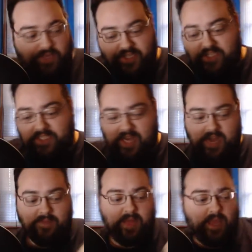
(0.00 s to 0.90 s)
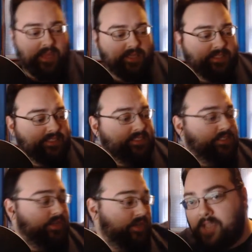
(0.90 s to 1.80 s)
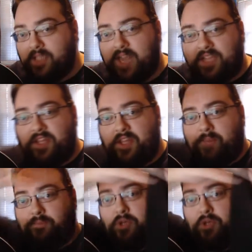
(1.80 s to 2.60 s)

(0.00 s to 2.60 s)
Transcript: which this time is... It is actually the